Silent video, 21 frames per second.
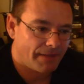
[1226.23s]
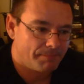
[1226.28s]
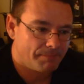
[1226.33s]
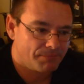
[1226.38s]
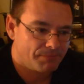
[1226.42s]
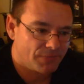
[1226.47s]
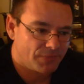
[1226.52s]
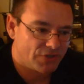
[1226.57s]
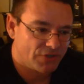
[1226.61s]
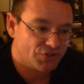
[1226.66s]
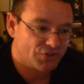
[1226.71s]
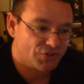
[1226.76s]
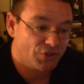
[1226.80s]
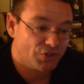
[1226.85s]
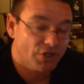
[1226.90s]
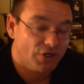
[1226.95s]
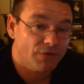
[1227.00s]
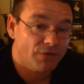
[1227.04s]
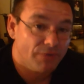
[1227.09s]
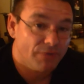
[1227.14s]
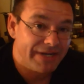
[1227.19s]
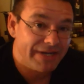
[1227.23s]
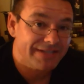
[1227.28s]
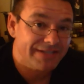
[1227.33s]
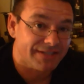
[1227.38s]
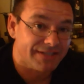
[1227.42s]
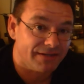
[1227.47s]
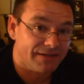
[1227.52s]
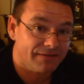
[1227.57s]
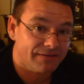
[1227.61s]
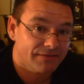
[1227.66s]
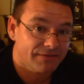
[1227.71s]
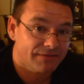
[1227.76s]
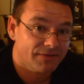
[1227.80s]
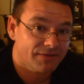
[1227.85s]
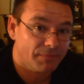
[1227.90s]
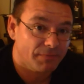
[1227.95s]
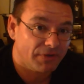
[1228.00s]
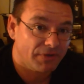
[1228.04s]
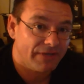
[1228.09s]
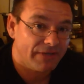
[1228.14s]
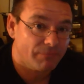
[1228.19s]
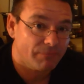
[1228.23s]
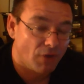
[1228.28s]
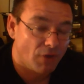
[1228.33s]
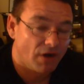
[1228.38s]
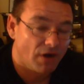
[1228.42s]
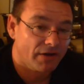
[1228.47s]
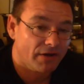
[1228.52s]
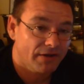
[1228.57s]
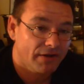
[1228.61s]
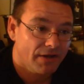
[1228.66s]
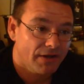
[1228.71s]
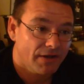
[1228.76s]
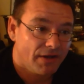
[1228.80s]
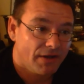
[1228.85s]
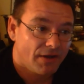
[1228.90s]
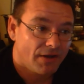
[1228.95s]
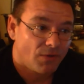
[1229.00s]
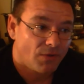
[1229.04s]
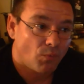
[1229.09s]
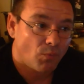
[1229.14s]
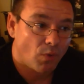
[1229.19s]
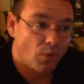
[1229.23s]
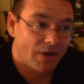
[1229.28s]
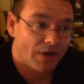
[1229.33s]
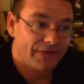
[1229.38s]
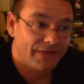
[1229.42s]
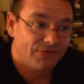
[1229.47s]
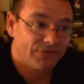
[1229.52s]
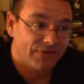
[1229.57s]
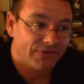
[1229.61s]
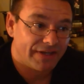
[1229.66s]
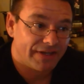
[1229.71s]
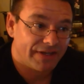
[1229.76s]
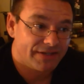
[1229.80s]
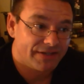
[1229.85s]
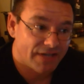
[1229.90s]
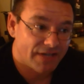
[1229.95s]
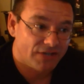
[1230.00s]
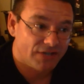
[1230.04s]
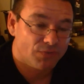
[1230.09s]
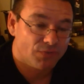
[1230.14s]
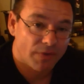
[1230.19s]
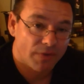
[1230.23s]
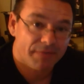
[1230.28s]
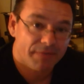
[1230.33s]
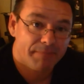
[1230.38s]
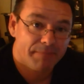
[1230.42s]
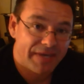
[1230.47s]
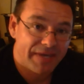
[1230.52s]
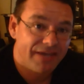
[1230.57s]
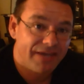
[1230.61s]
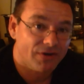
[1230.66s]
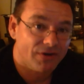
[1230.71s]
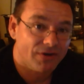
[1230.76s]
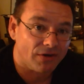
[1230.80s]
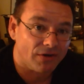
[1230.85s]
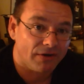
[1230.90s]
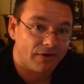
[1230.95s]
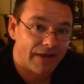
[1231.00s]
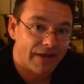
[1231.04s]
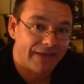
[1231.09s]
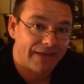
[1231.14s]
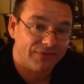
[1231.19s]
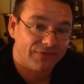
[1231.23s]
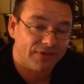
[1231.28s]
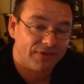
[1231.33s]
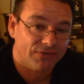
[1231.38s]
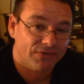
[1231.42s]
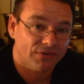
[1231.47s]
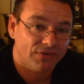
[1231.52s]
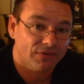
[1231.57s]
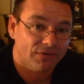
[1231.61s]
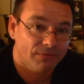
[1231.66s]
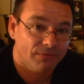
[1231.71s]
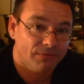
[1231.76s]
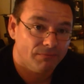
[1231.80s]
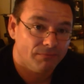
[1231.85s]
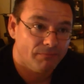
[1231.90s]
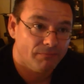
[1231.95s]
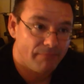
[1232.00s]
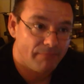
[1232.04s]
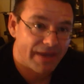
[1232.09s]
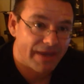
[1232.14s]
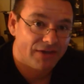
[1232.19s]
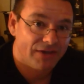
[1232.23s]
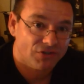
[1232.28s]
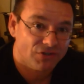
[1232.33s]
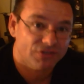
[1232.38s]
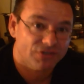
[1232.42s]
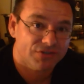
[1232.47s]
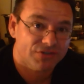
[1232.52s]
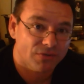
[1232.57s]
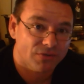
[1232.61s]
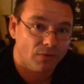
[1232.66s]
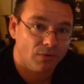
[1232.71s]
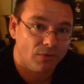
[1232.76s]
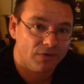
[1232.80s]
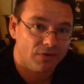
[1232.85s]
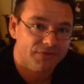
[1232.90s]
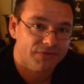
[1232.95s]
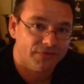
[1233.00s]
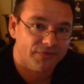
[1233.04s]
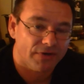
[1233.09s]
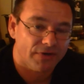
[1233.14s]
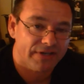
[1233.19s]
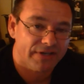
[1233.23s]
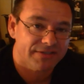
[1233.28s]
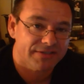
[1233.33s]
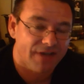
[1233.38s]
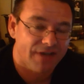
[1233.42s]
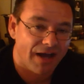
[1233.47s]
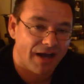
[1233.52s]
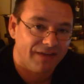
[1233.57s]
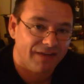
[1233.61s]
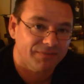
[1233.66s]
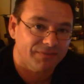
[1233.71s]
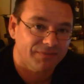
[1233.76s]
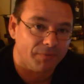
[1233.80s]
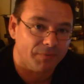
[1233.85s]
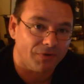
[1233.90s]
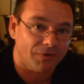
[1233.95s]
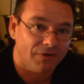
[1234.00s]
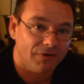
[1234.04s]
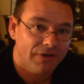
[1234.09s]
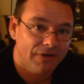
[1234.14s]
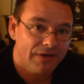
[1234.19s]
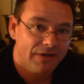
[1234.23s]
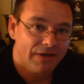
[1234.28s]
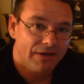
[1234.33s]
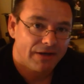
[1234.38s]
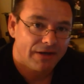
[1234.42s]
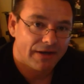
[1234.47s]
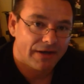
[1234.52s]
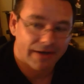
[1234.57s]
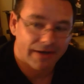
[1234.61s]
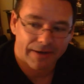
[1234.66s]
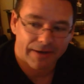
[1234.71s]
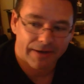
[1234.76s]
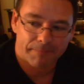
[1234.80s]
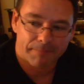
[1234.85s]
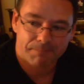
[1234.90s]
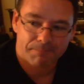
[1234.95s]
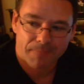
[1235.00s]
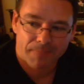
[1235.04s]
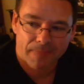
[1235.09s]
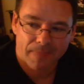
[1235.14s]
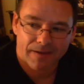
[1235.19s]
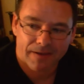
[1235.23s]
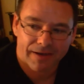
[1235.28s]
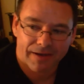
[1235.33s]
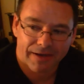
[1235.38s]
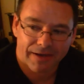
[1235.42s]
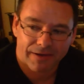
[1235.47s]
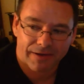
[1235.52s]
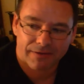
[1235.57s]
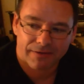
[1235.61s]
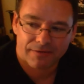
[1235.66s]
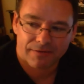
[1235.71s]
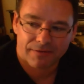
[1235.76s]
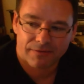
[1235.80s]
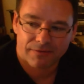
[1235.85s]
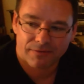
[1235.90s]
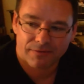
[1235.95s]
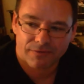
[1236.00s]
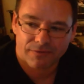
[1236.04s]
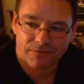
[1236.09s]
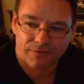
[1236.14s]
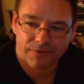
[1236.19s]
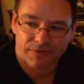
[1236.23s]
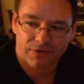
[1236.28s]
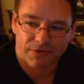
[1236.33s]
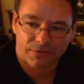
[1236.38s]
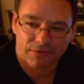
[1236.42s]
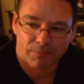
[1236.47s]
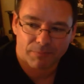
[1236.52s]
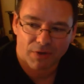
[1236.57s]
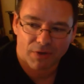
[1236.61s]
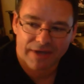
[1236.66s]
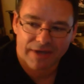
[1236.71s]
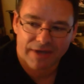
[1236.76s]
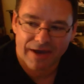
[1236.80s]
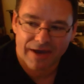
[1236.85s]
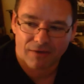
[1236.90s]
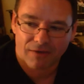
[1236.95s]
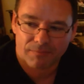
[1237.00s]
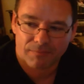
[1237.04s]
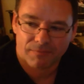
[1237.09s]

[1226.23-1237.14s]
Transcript: there's good reason to believe Mark was in touch with Peter as his major source for his gospel. There's a book out